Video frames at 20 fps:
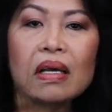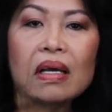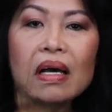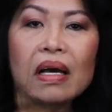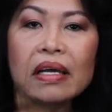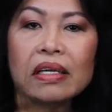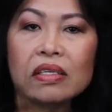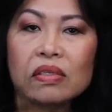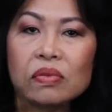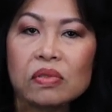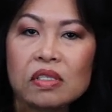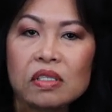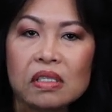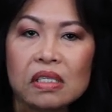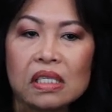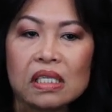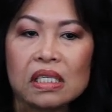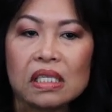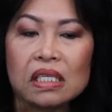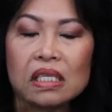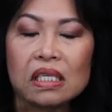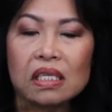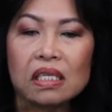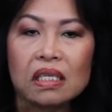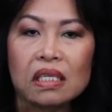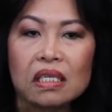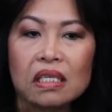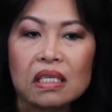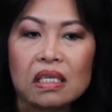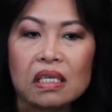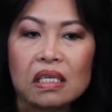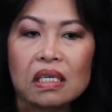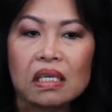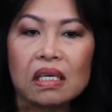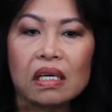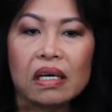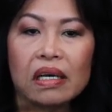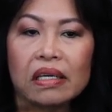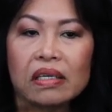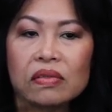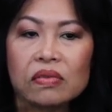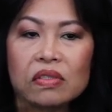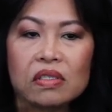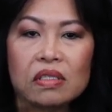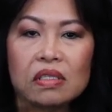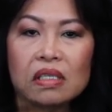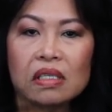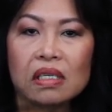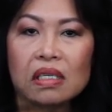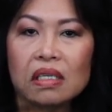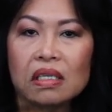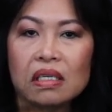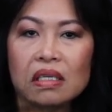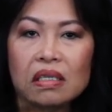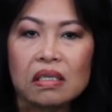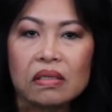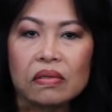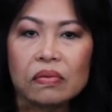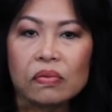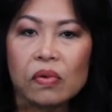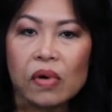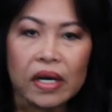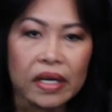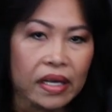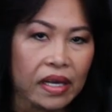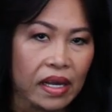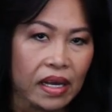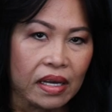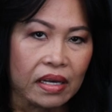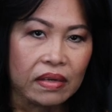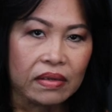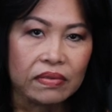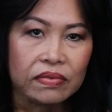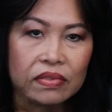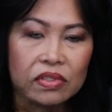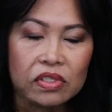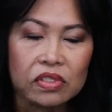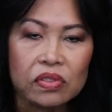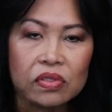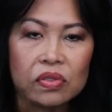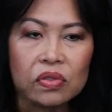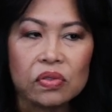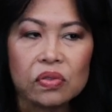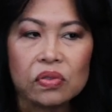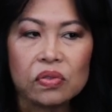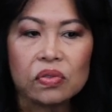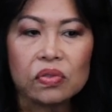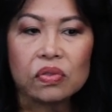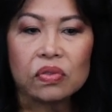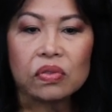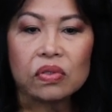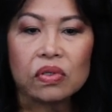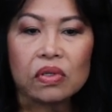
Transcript: I don't see why I have to